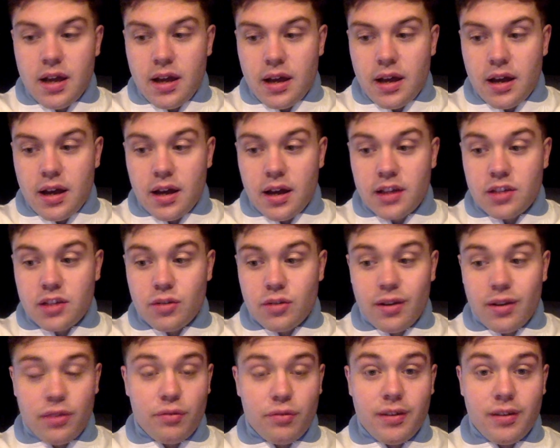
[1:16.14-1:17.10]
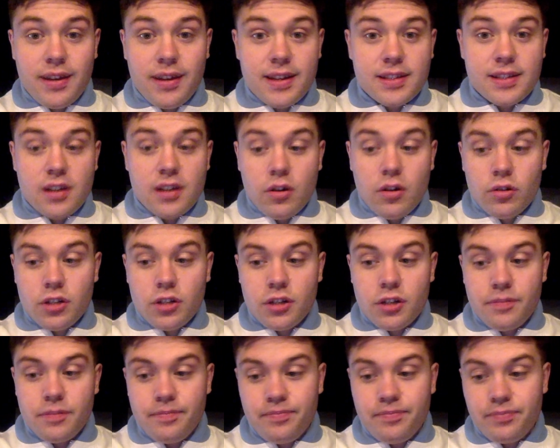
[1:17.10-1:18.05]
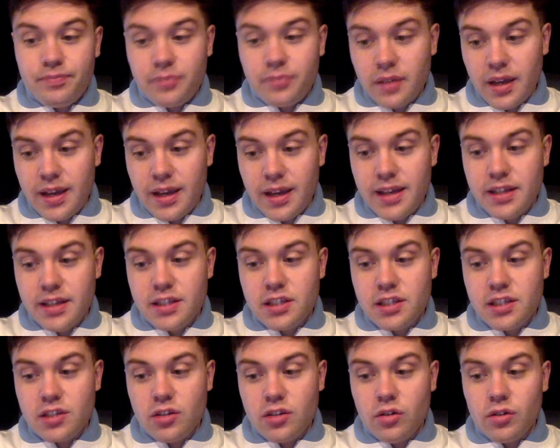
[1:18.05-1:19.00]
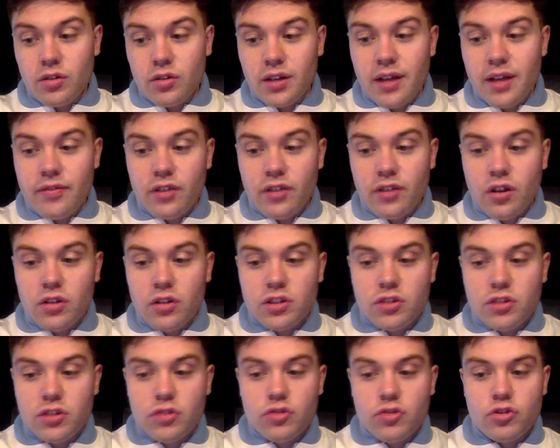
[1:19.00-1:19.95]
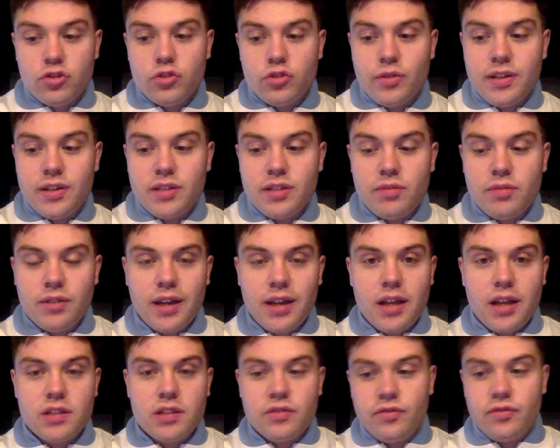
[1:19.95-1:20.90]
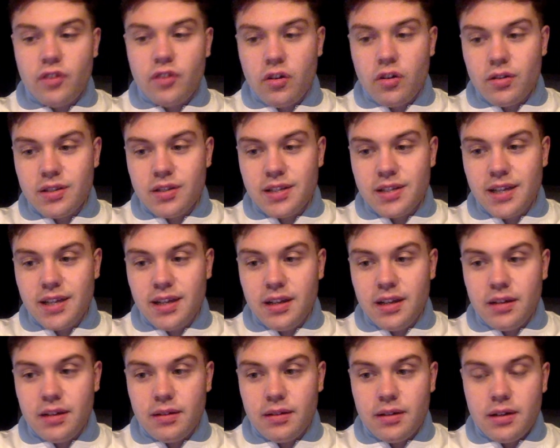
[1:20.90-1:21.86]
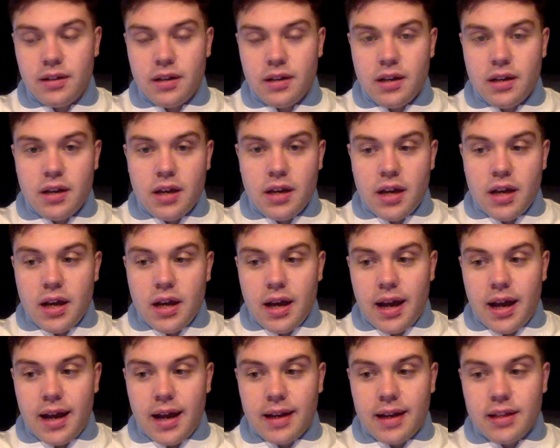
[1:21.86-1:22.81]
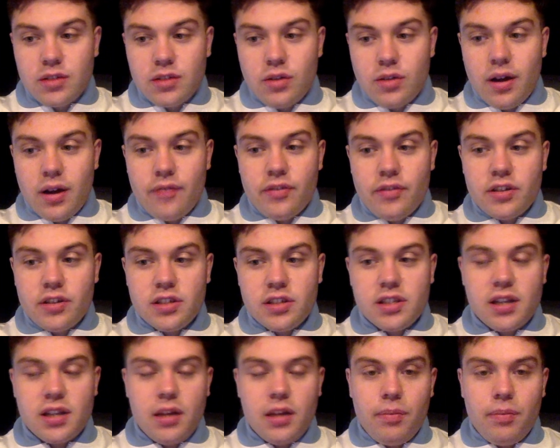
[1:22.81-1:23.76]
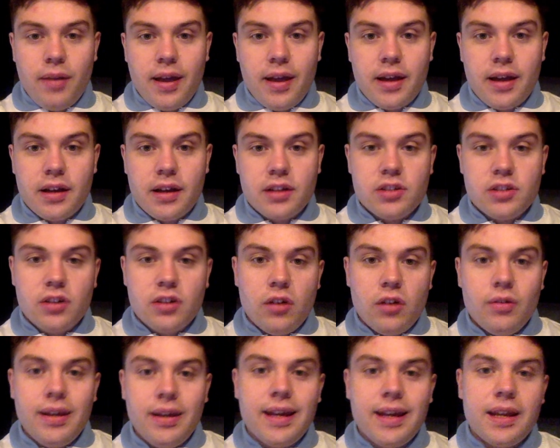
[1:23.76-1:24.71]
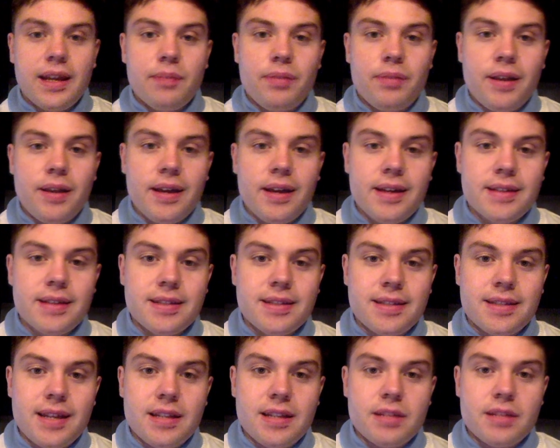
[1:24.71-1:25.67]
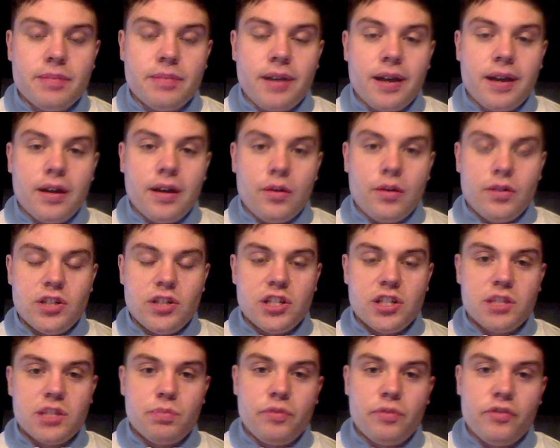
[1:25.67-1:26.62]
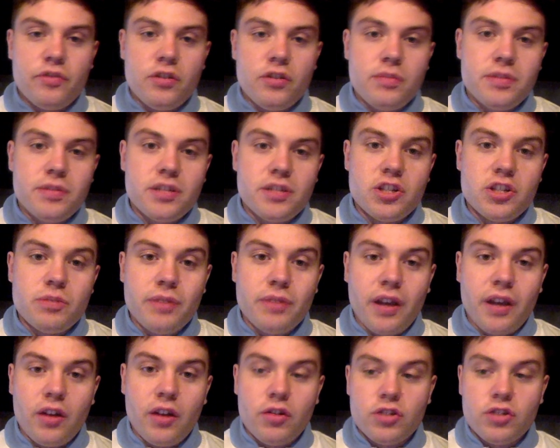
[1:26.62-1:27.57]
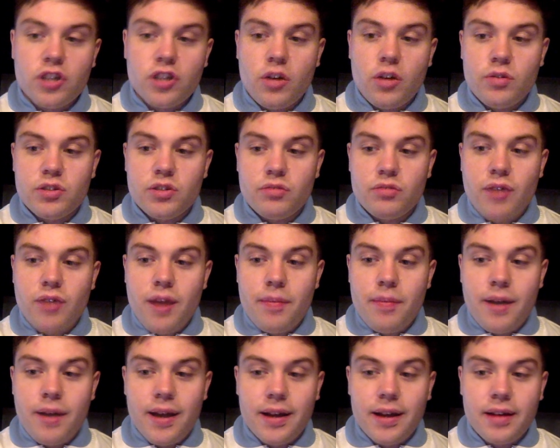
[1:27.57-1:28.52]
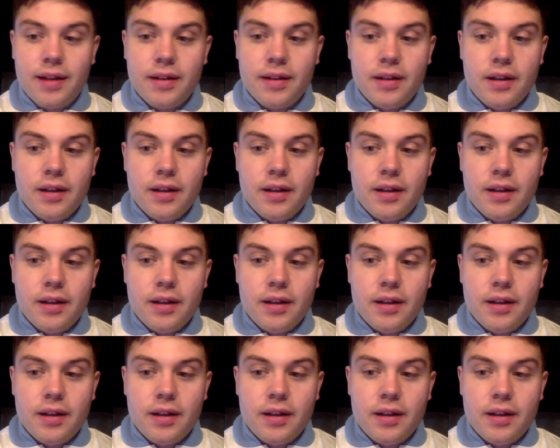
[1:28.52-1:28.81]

He's 23 years old. He's scored 11 goals in 121 games for Fiorentina. And he's quite a versatile player, because not only can he play as a centre-back, which is his preferred position, but he can also go as a right-back.